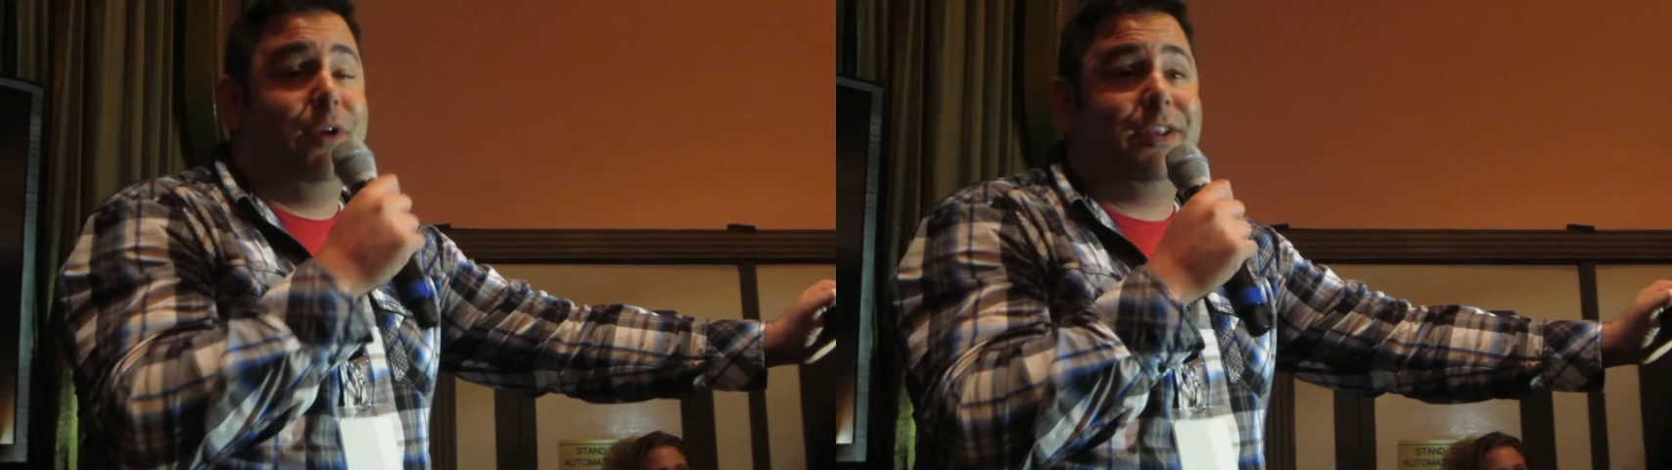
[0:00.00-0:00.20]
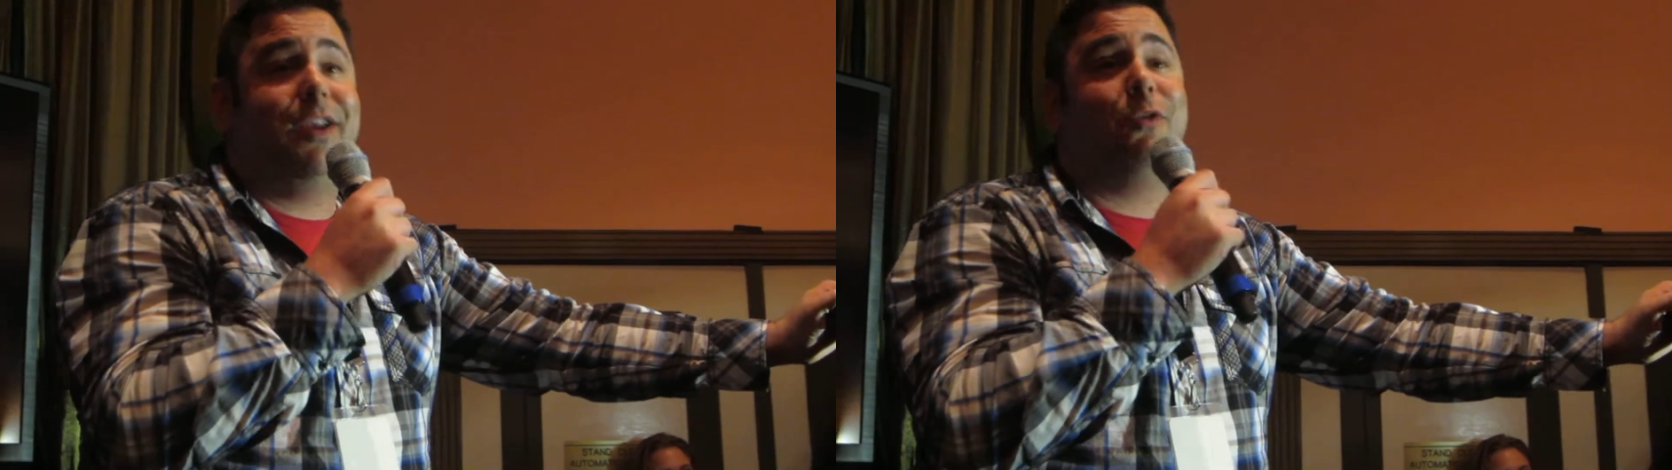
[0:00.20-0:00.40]

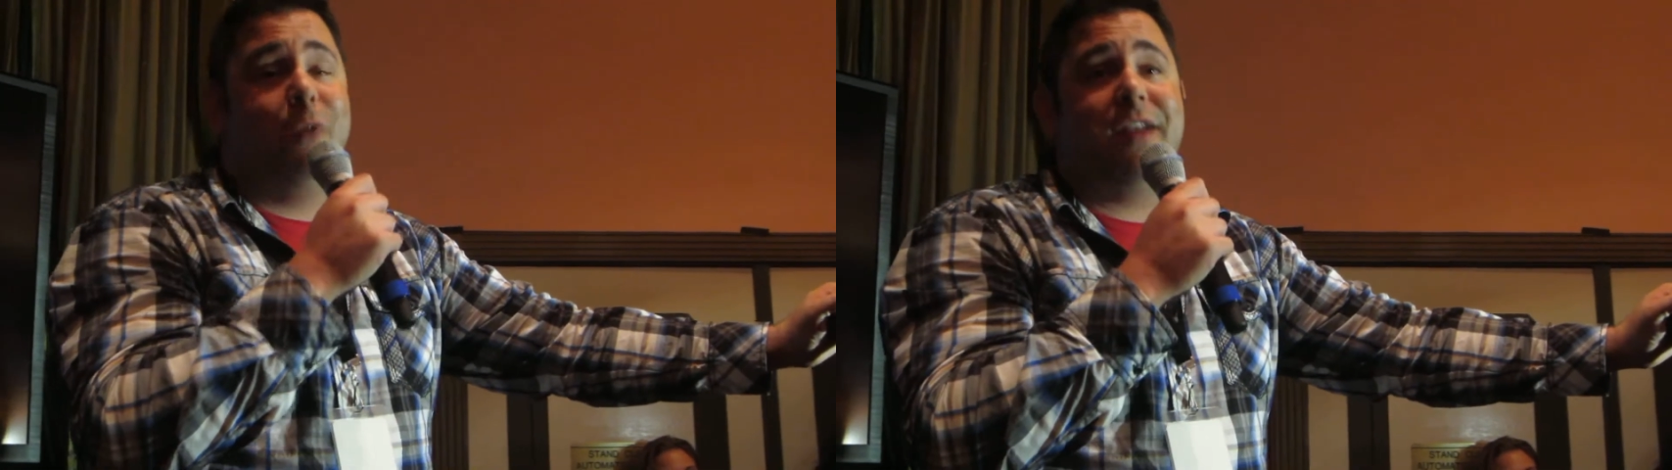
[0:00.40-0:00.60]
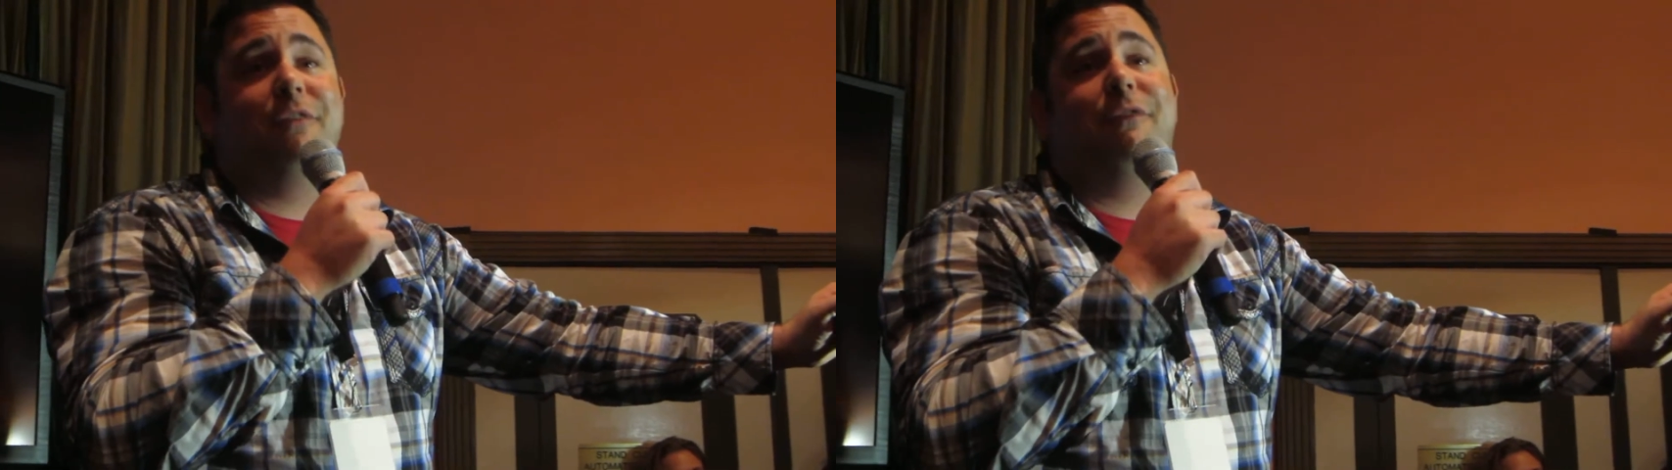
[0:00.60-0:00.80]
really
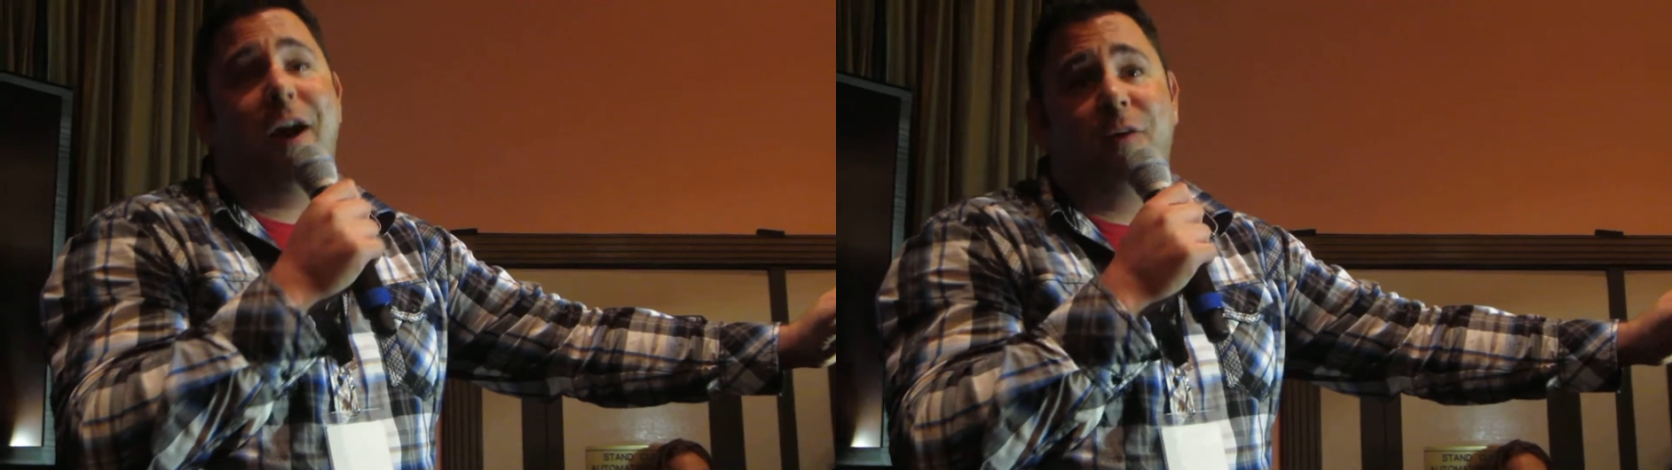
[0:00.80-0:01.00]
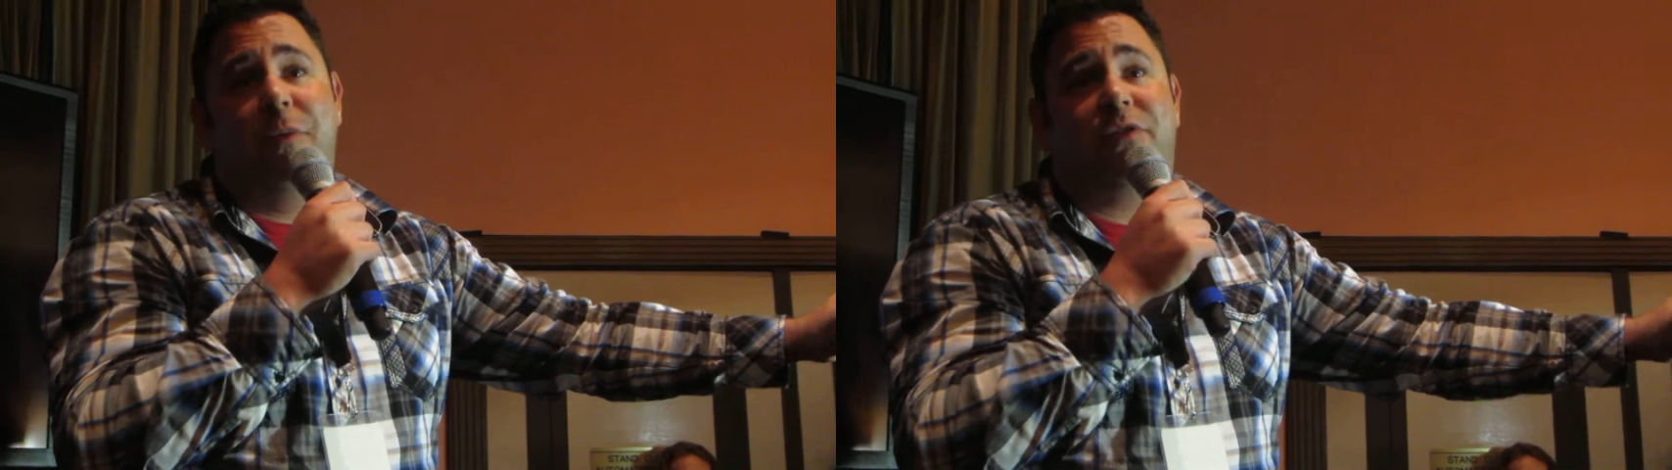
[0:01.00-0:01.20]
great
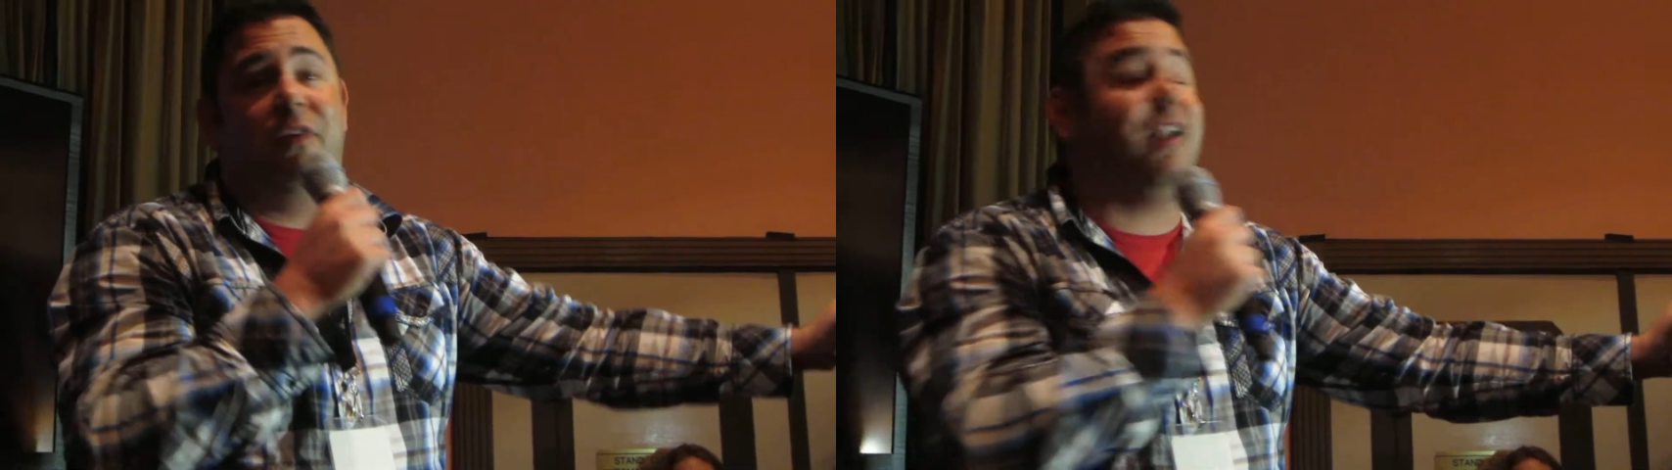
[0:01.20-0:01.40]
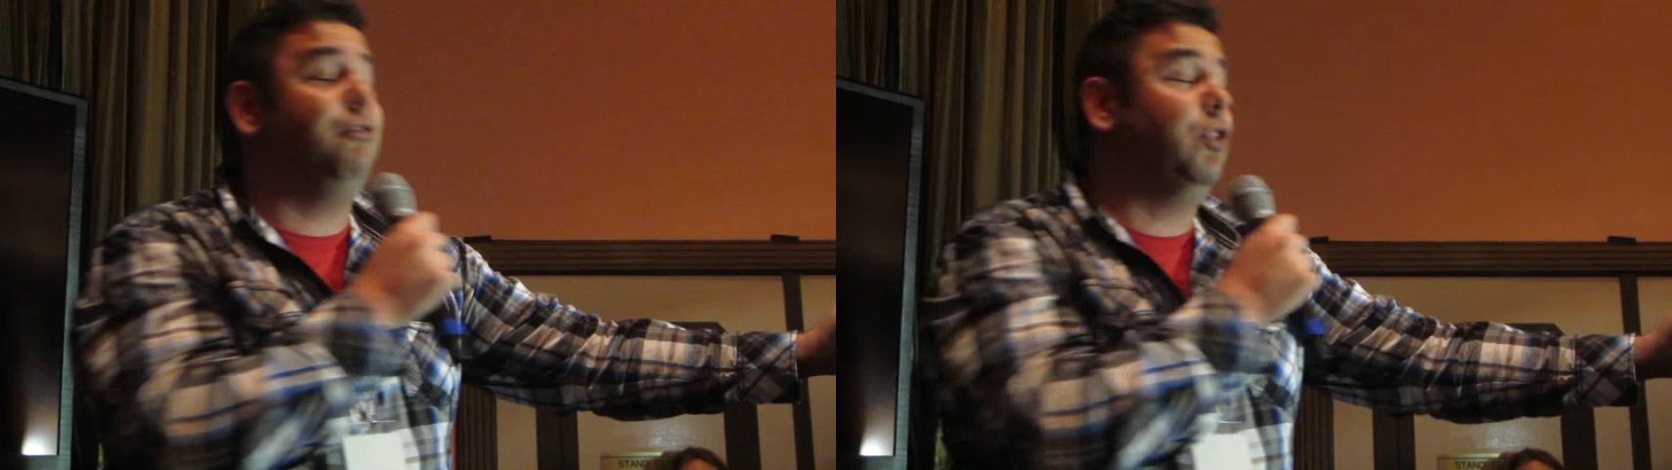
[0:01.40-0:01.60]
environments, a lot of